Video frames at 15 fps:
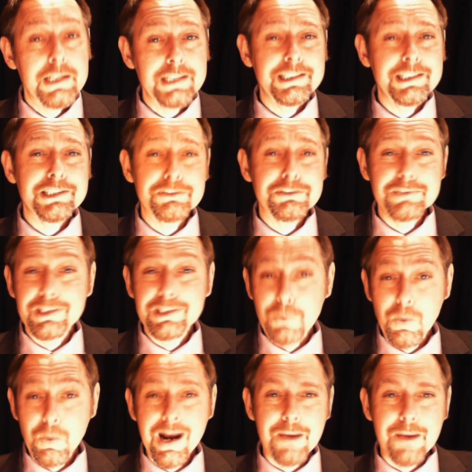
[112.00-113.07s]
This is a
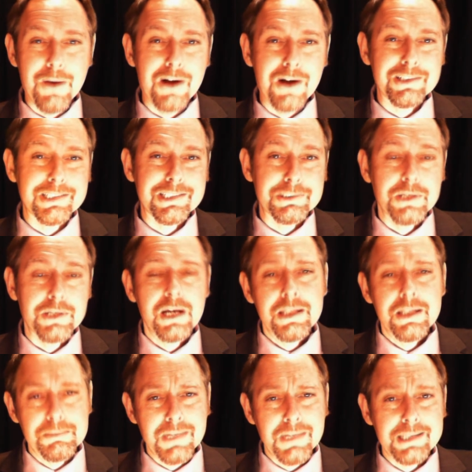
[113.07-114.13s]
real wow article
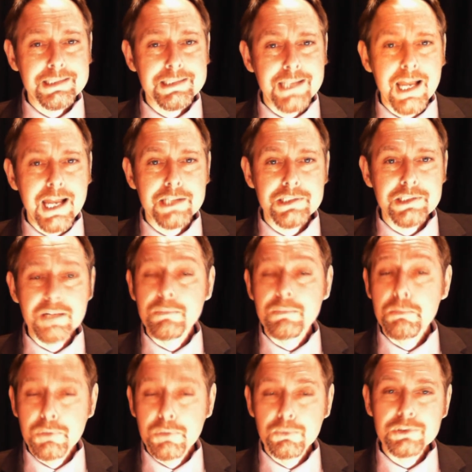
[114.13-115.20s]
that might scare
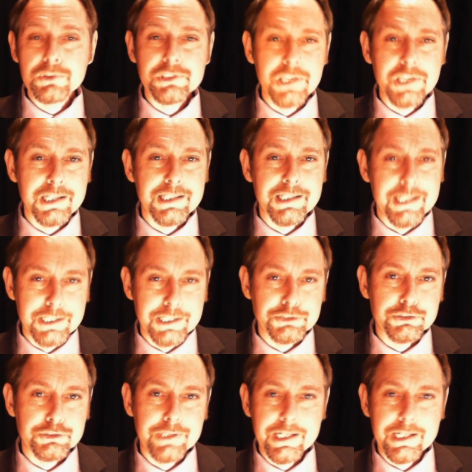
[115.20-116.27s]
some, but will certainly
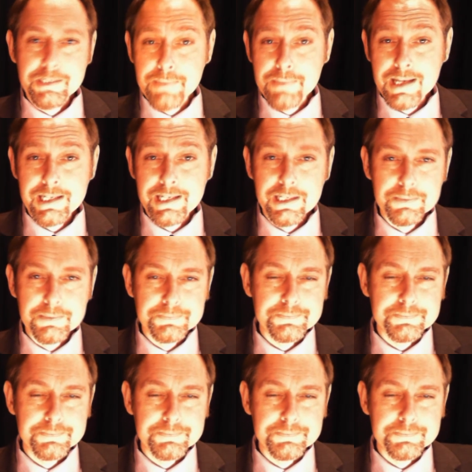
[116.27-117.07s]
intrigue many.